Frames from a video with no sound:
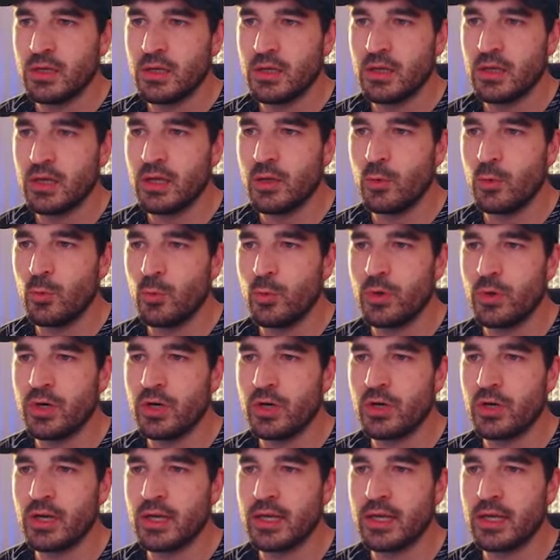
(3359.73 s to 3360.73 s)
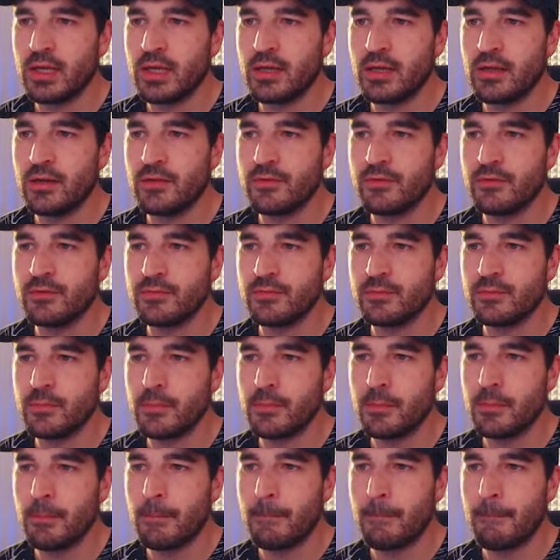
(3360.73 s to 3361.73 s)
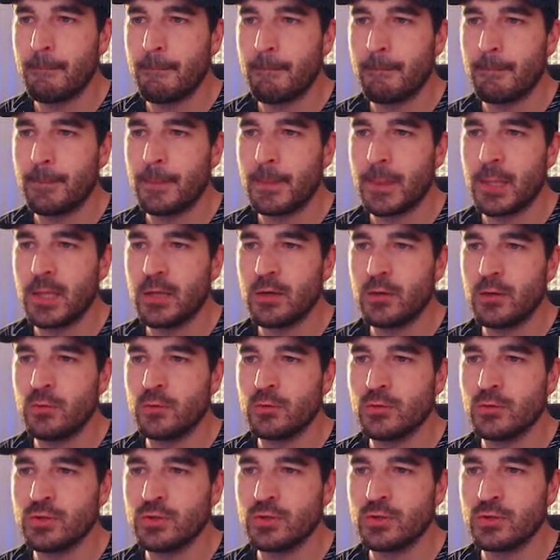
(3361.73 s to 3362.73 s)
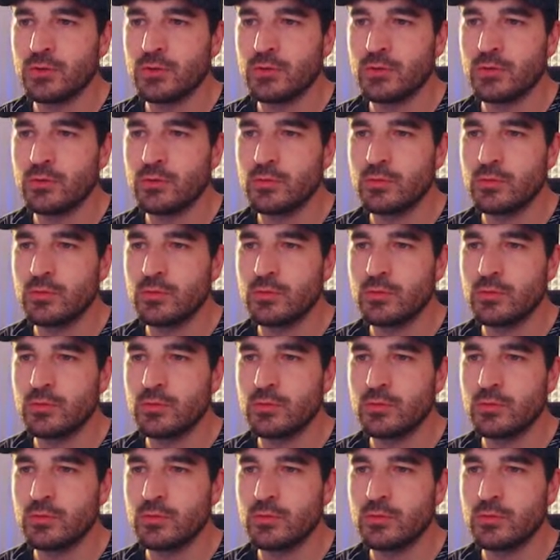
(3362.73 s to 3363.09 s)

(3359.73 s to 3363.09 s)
And we're gonna have also